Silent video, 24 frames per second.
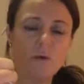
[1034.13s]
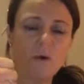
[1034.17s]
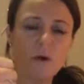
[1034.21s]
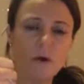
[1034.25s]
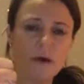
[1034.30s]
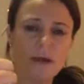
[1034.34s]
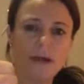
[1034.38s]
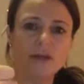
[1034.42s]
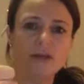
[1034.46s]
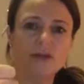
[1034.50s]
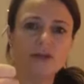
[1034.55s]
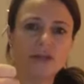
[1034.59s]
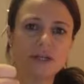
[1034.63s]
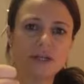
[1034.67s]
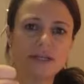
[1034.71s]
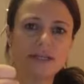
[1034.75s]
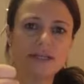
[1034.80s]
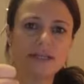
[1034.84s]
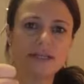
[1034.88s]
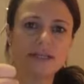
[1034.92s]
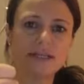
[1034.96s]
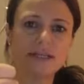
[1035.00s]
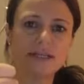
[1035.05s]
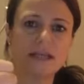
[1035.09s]
are
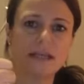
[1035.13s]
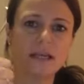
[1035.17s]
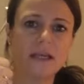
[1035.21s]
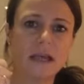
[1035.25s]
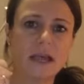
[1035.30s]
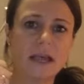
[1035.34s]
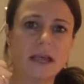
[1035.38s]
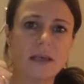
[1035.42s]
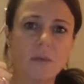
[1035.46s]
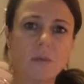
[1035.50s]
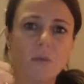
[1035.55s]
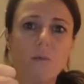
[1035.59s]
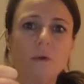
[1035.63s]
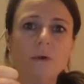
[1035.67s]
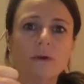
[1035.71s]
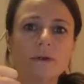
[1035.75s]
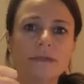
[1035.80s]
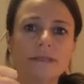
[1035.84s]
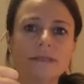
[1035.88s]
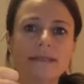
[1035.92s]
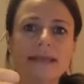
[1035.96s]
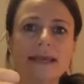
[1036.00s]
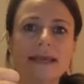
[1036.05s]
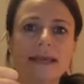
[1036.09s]
interested in a
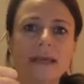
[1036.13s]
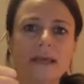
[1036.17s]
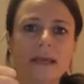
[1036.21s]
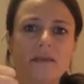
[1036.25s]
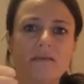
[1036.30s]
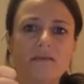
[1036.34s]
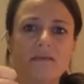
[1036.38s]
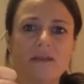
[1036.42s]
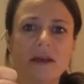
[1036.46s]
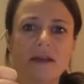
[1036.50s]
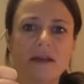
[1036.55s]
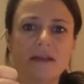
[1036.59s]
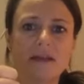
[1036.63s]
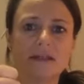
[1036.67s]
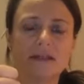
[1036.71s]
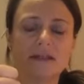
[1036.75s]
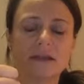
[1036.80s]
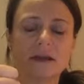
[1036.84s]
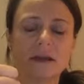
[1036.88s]
one-day event.